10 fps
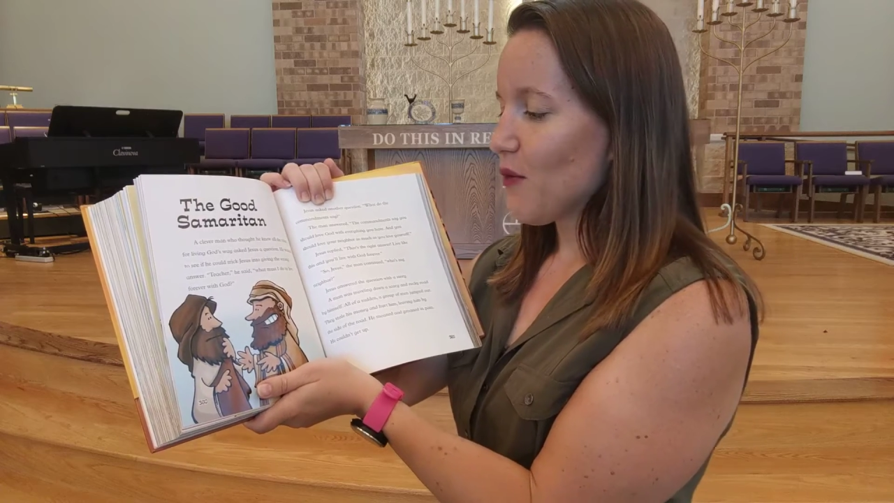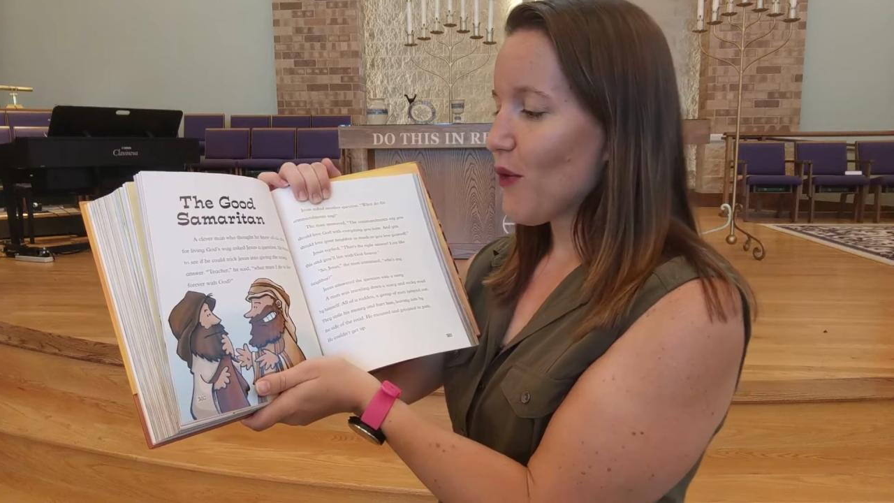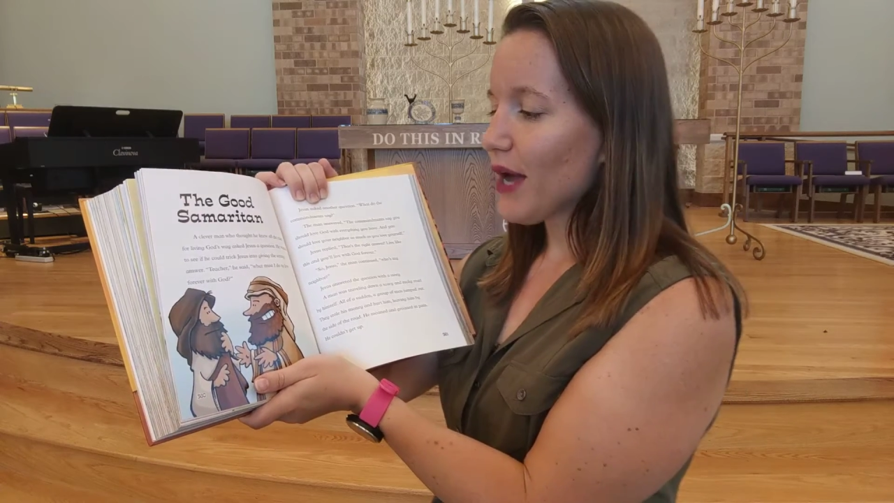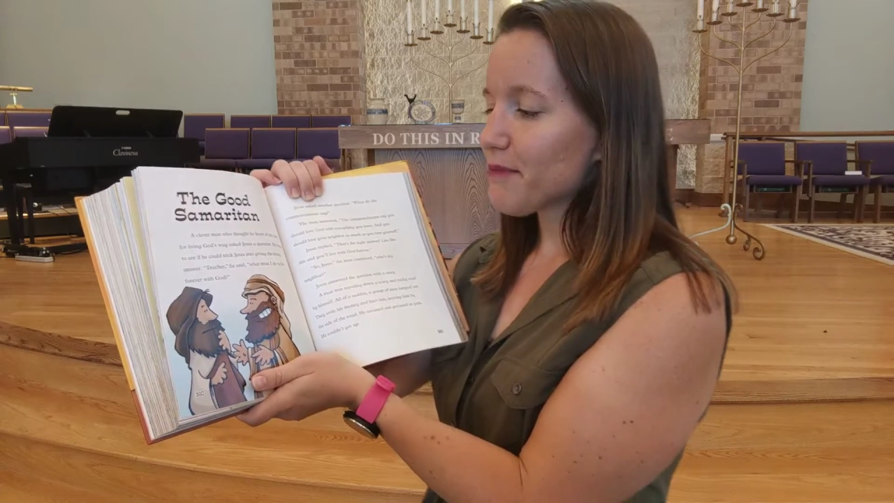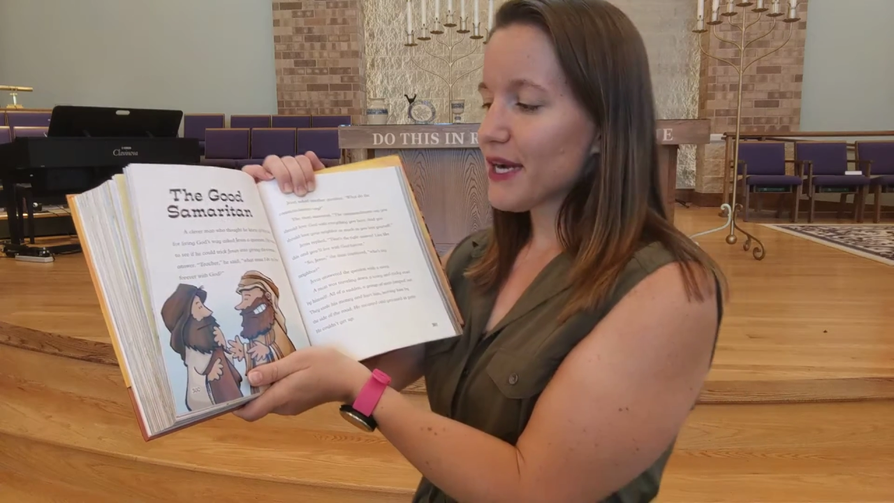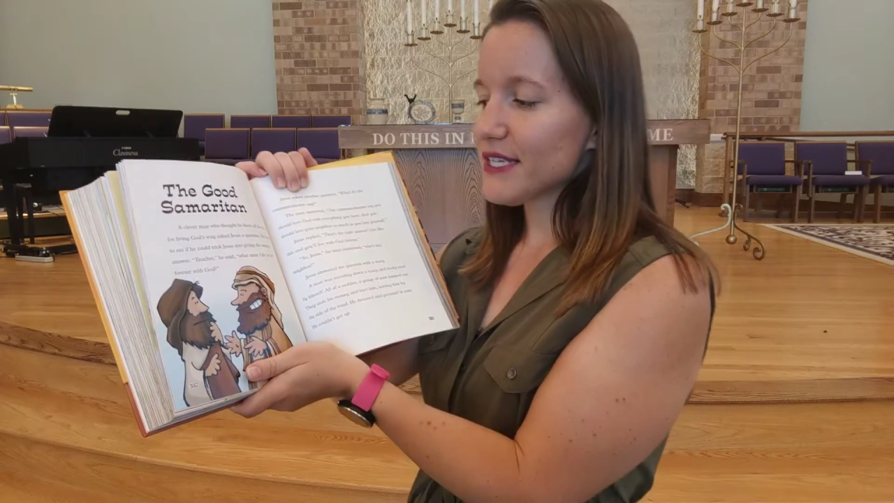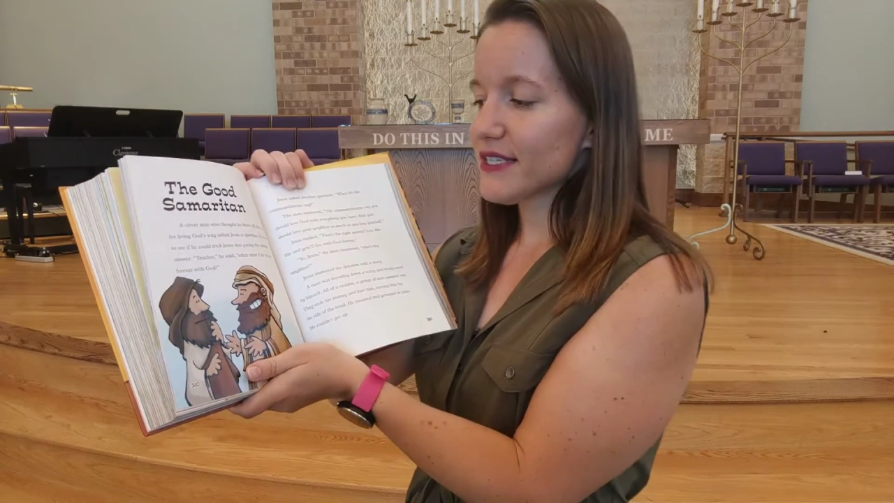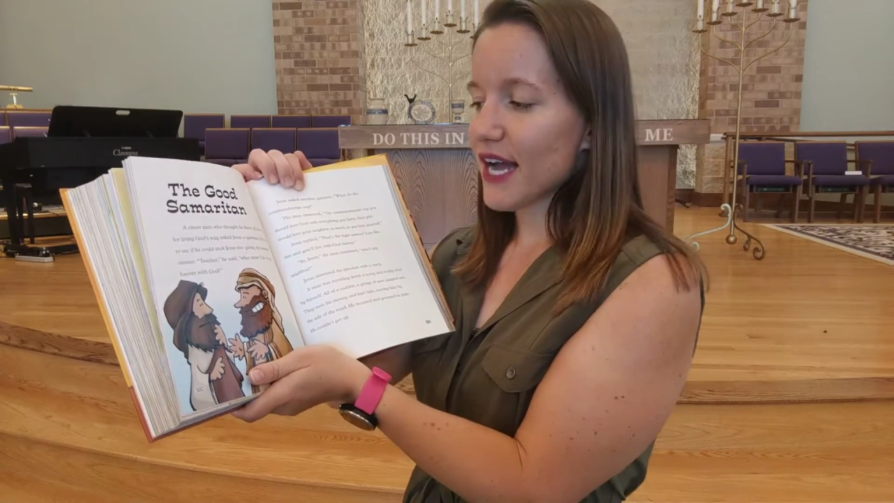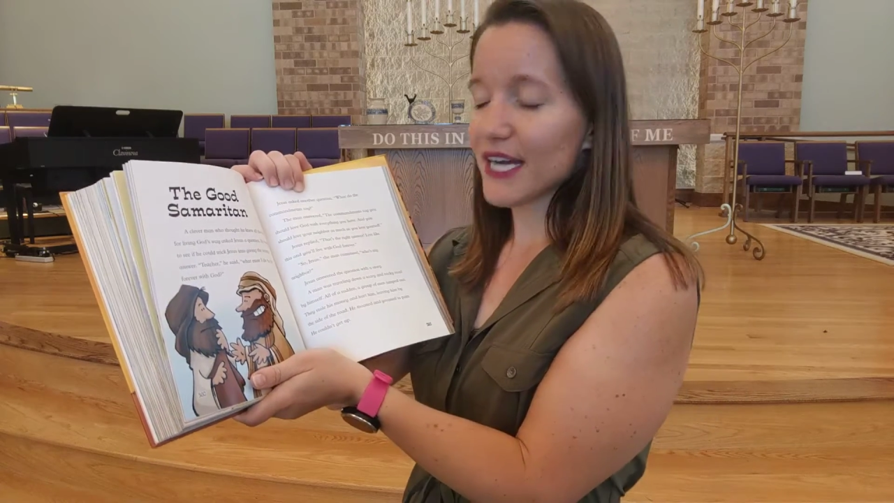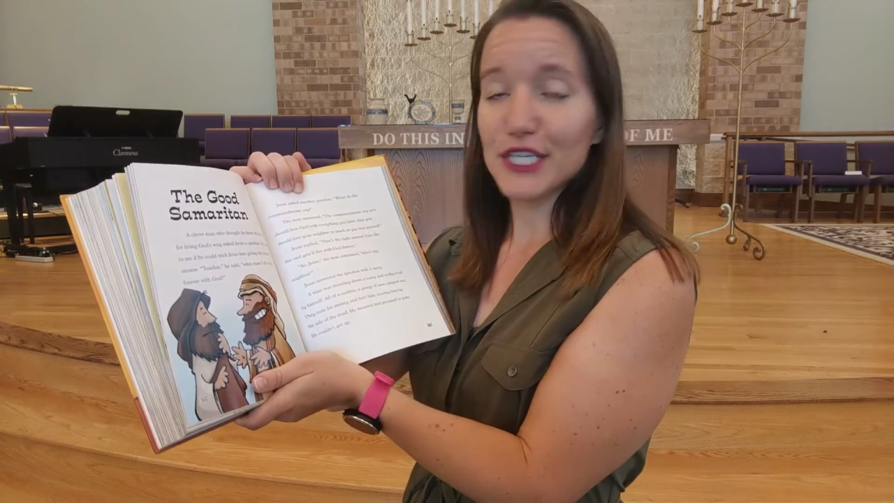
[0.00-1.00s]
what
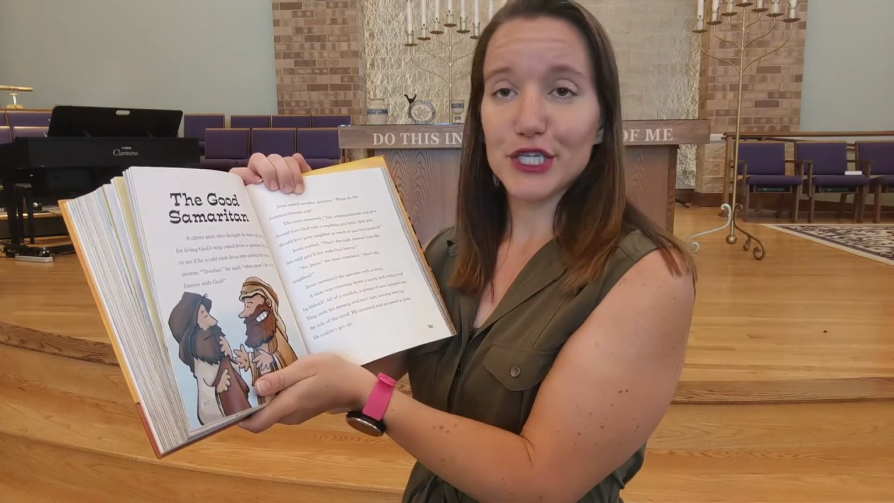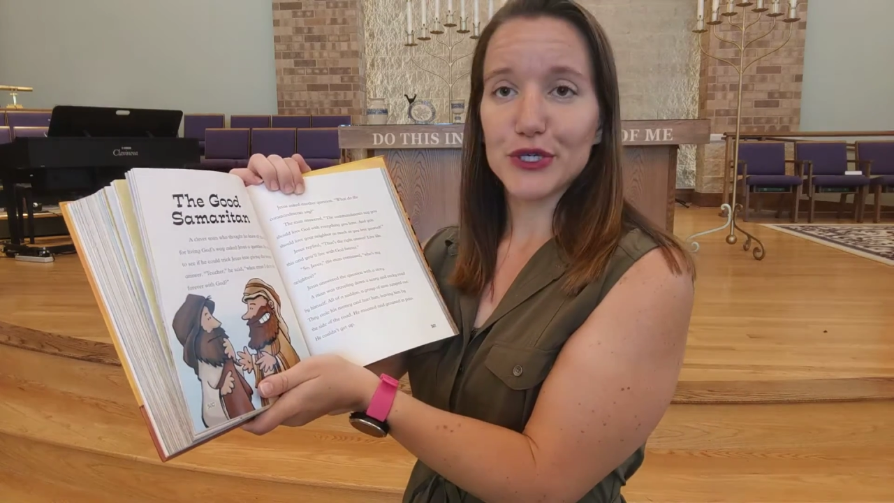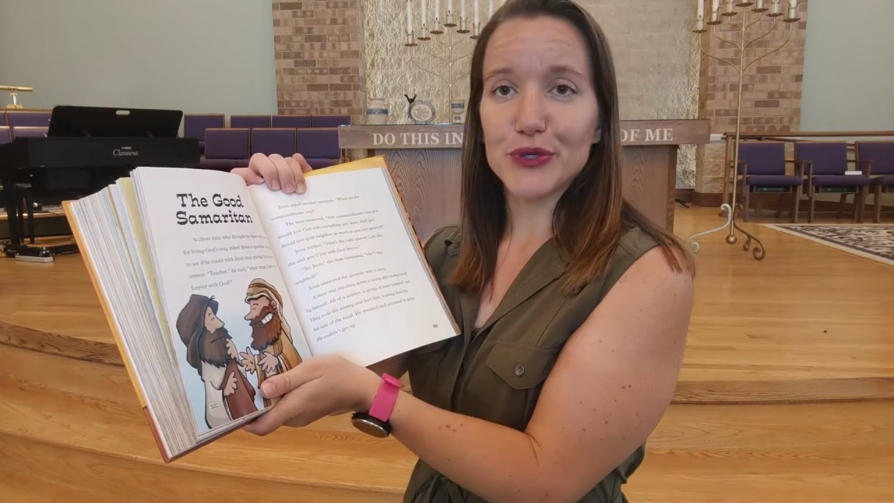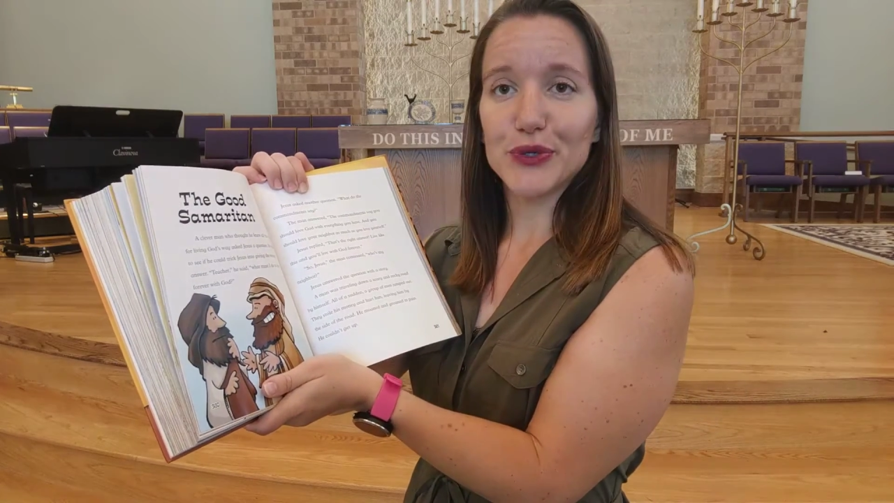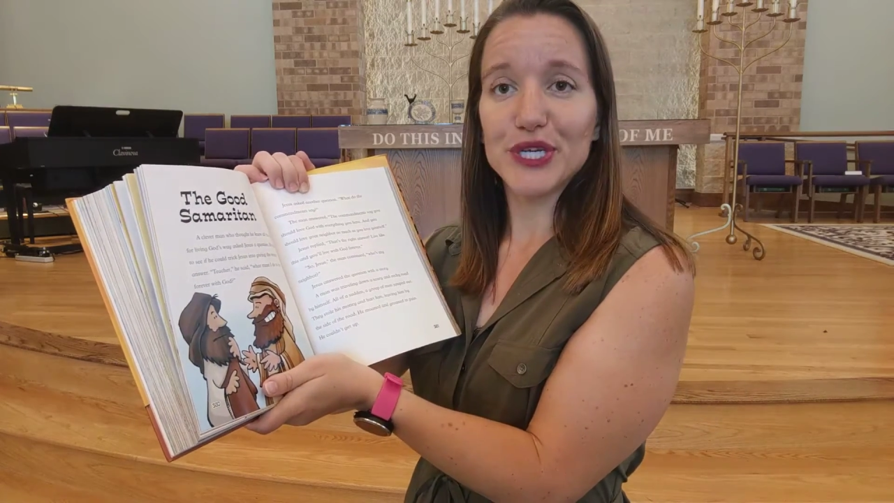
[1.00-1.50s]
must I do